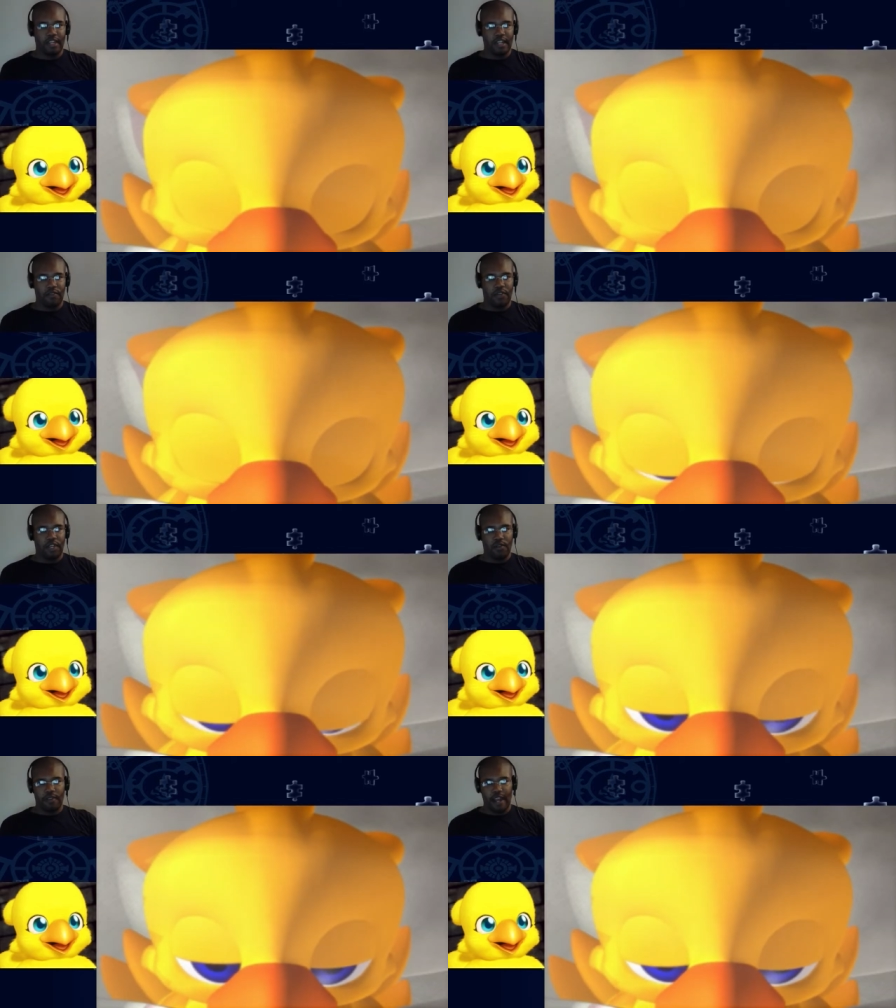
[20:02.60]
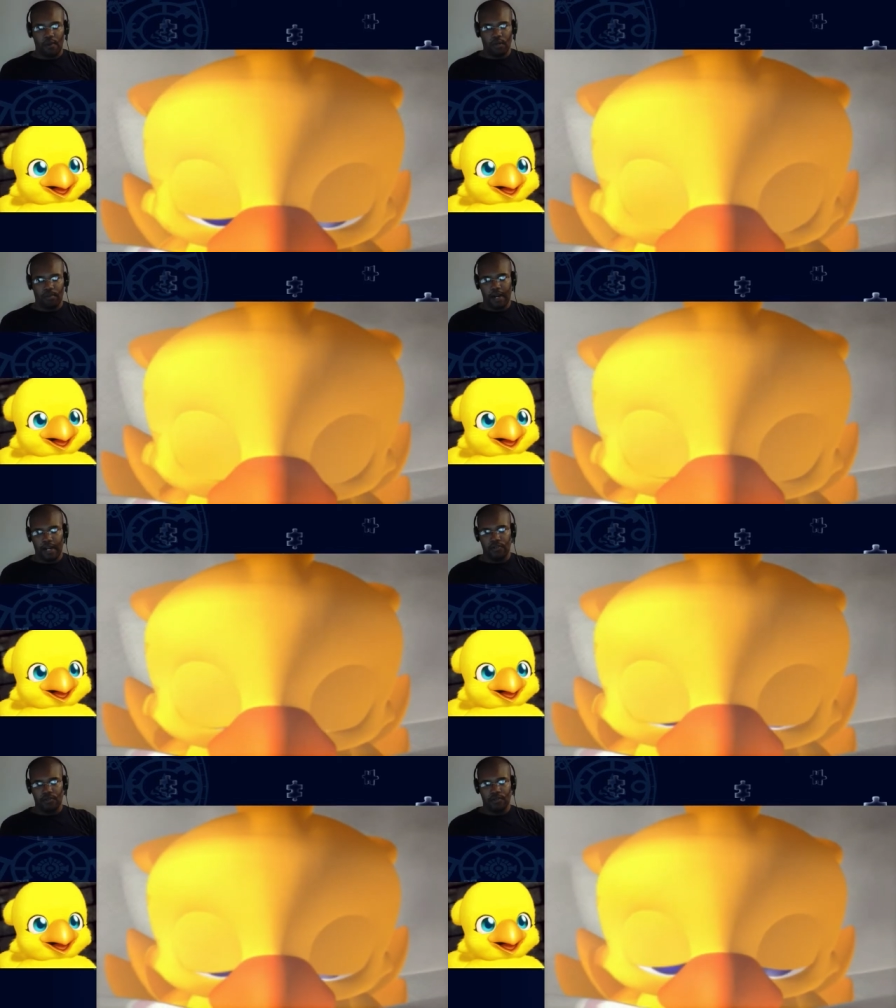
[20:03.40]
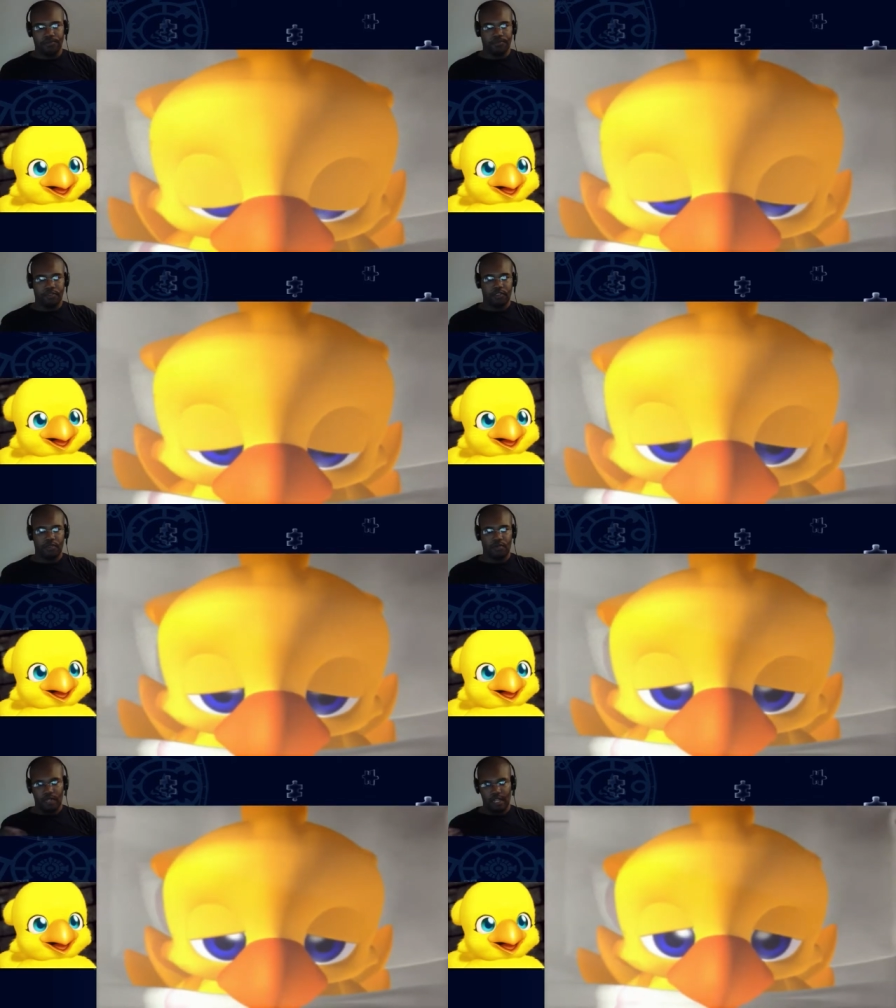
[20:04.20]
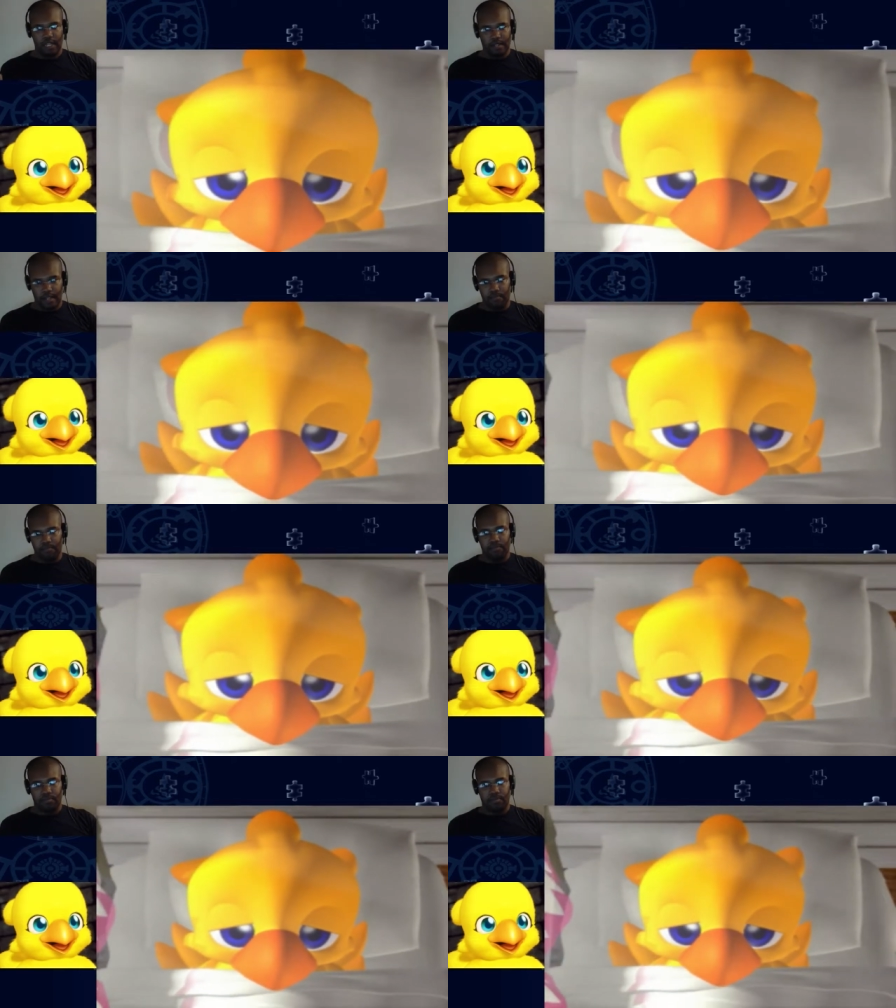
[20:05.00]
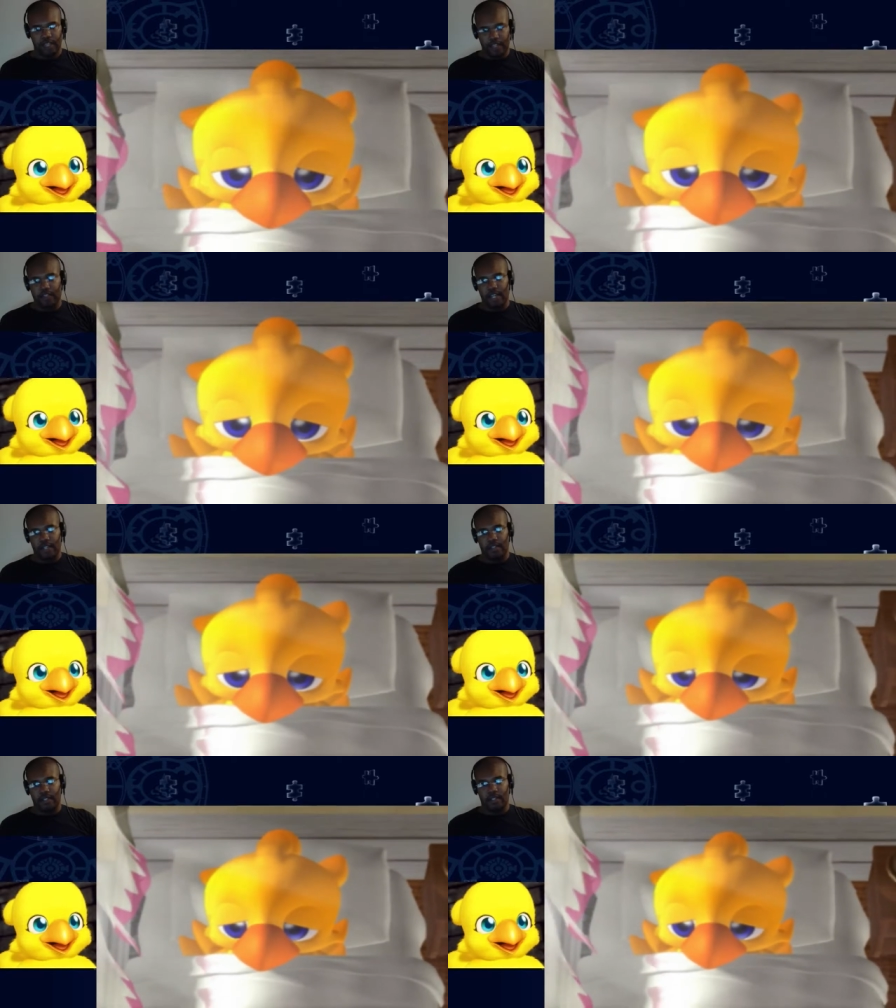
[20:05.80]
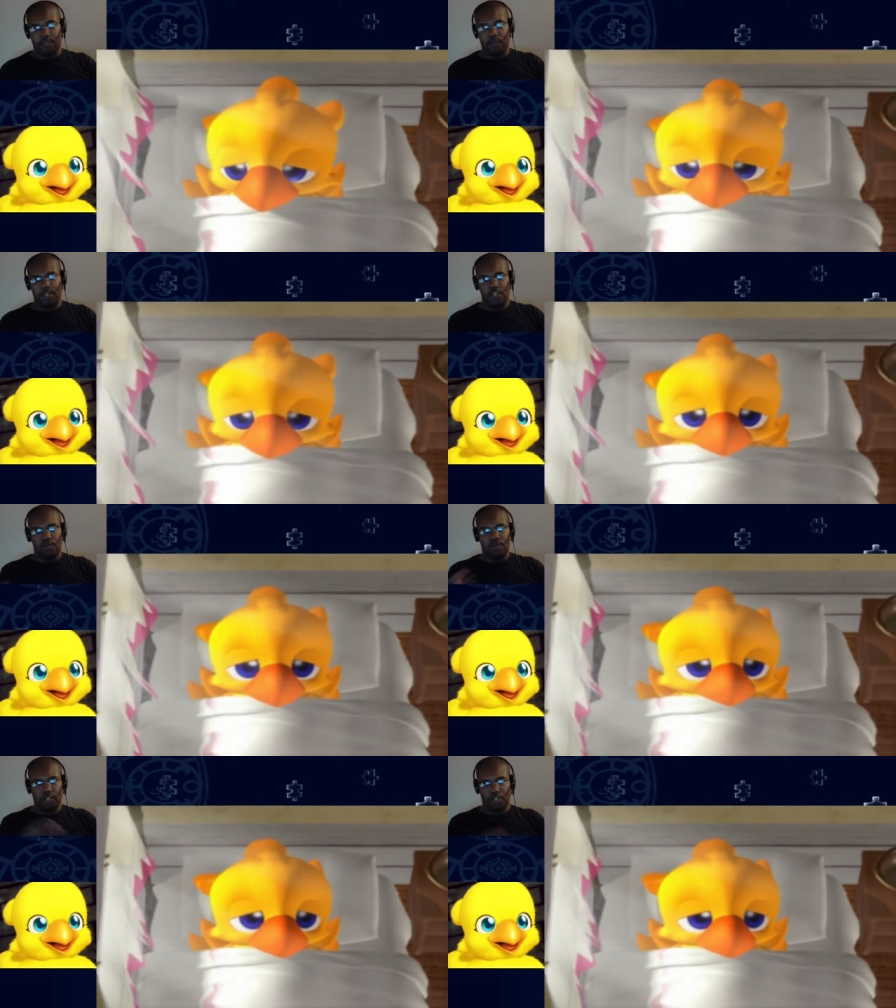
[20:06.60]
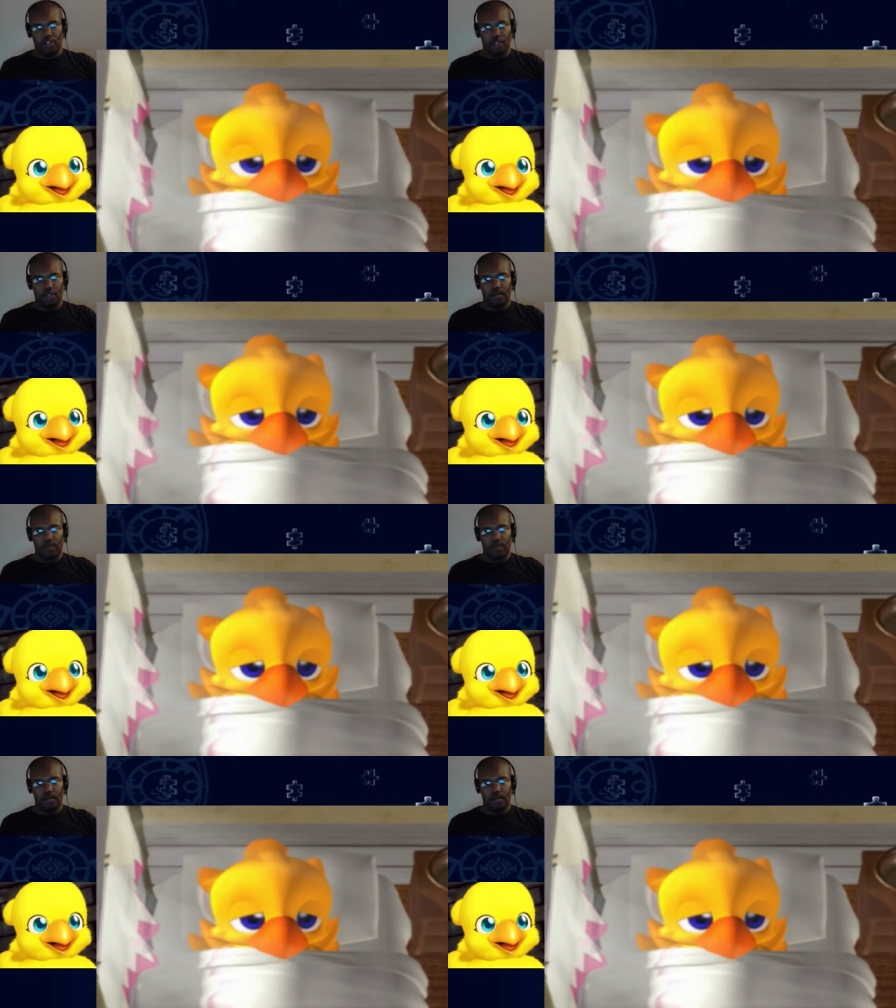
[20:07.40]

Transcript: If you kill that with a bottle, we get its essence, which we use to cook